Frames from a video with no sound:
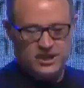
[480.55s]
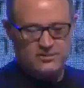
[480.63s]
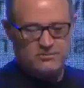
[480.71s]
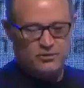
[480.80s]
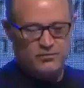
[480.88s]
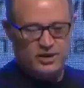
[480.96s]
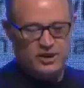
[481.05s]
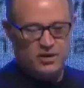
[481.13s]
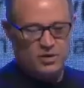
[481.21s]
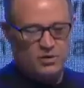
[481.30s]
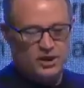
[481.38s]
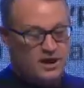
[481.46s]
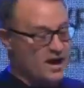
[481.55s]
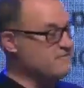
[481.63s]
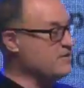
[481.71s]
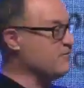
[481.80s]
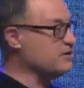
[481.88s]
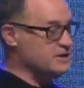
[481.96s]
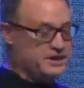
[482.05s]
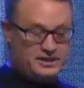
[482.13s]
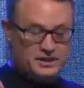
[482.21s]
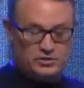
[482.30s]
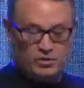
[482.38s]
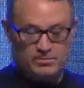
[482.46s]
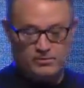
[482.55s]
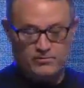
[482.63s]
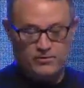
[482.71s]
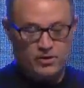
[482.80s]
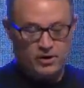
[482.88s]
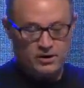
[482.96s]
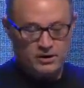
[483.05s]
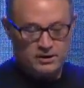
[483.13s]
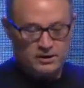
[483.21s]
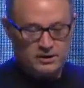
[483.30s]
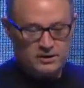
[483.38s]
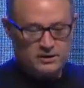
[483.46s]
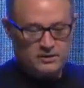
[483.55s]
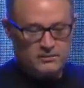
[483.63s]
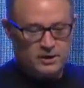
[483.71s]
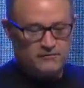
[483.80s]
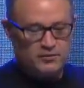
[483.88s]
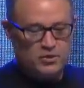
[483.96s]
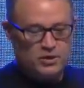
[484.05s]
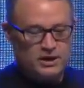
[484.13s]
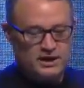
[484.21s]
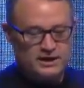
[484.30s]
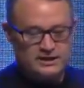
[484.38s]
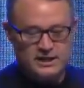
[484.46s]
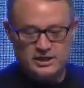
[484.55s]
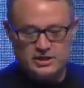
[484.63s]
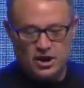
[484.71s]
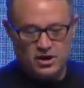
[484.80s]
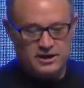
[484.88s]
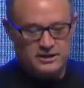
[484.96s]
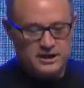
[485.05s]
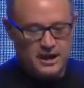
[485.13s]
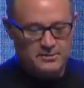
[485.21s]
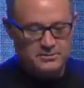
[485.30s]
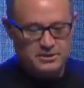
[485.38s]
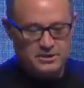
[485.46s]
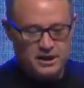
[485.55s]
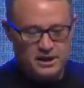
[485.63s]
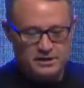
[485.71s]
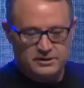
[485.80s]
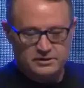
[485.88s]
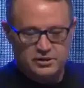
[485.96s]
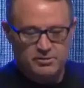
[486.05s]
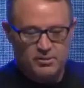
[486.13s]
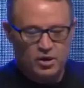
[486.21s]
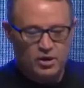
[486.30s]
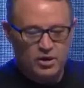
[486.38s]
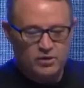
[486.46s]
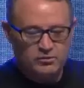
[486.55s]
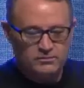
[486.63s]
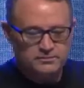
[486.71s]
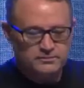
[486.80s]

like Movie Hero one. I've never seen this one before. But if you were going to teach archetypes tomorrow,